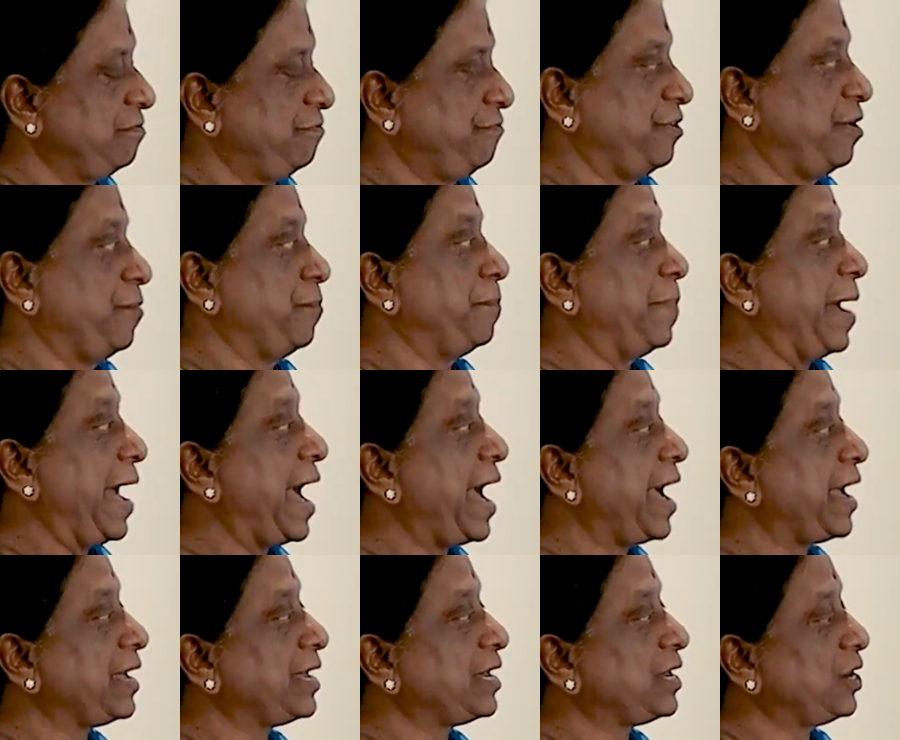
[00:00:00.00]
from
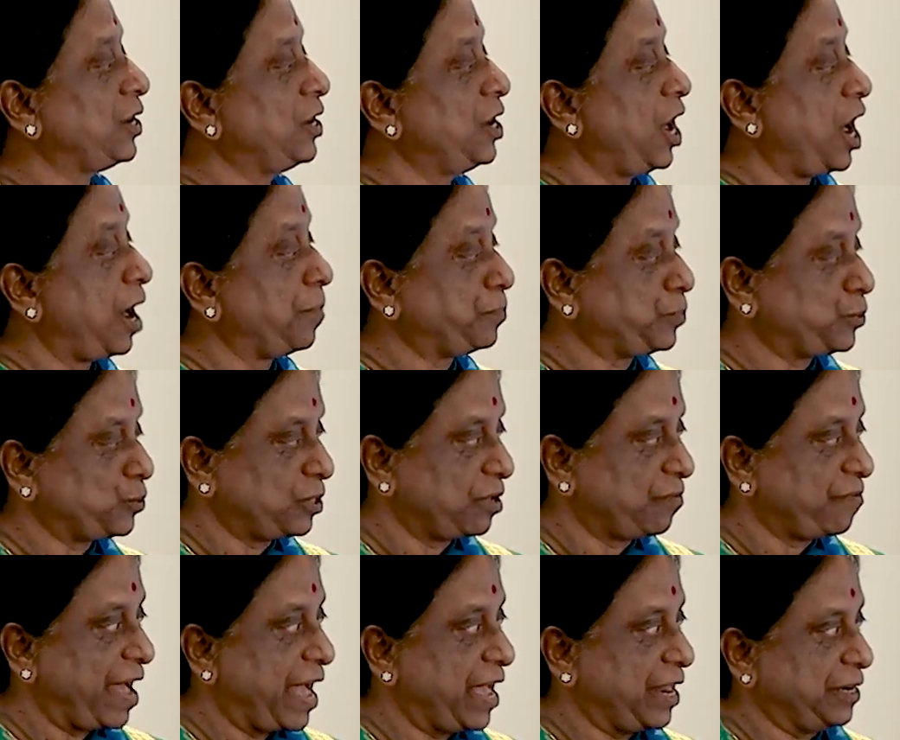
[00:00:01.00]
bank up to
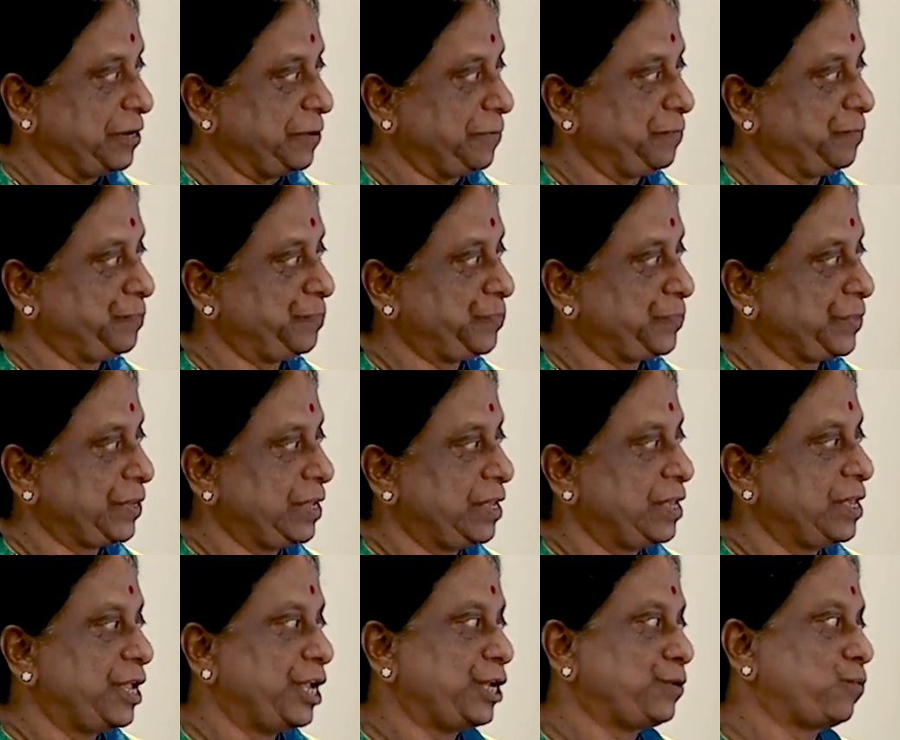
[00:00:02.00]
the van.
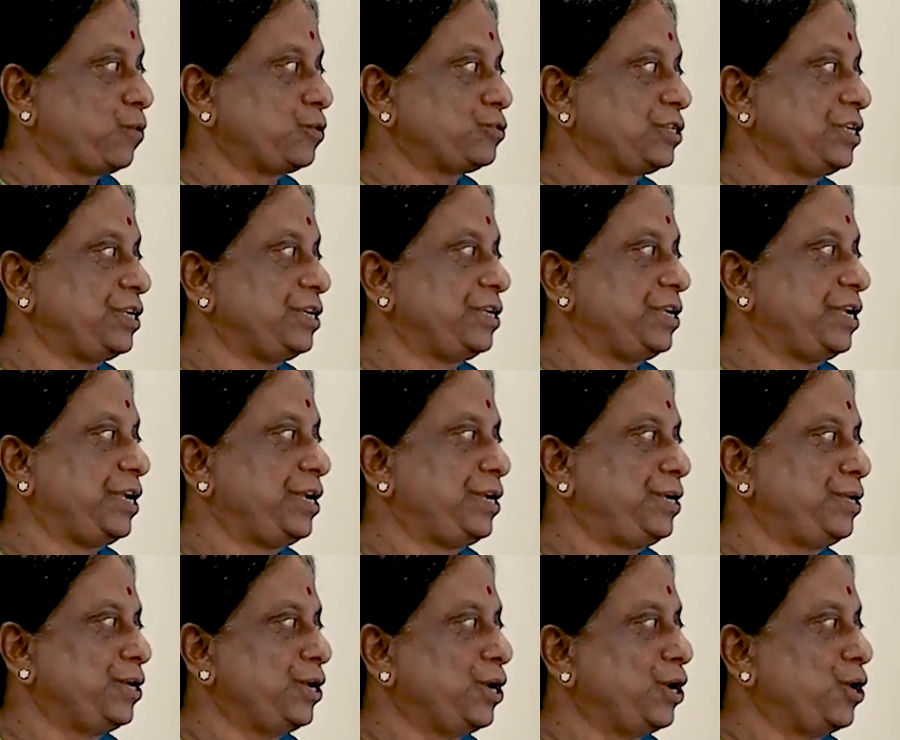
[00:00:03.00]
It was
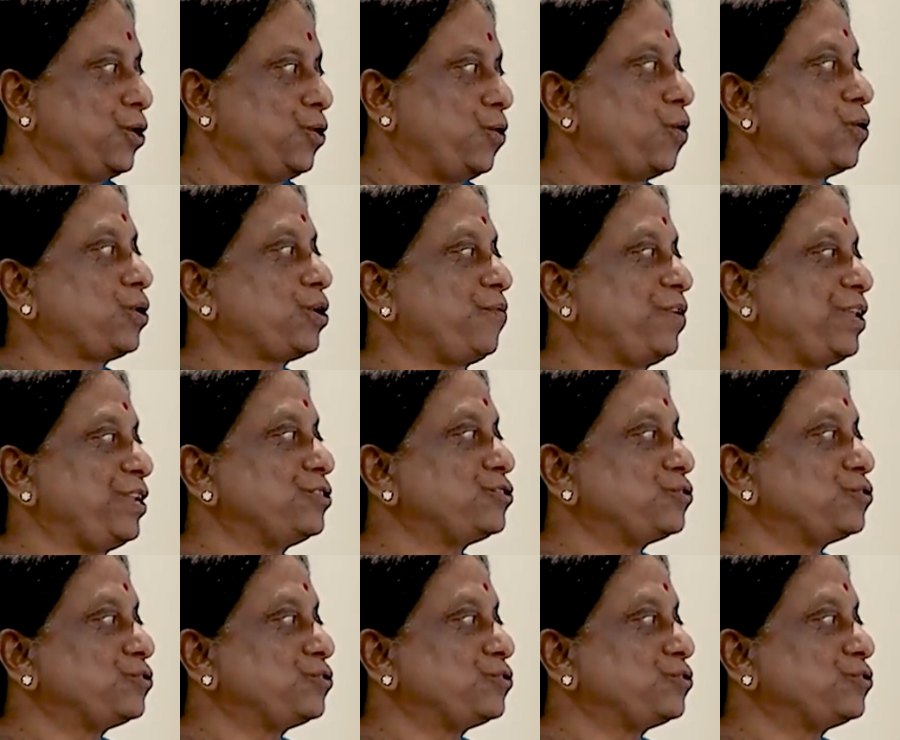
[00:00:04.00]
indeed not a very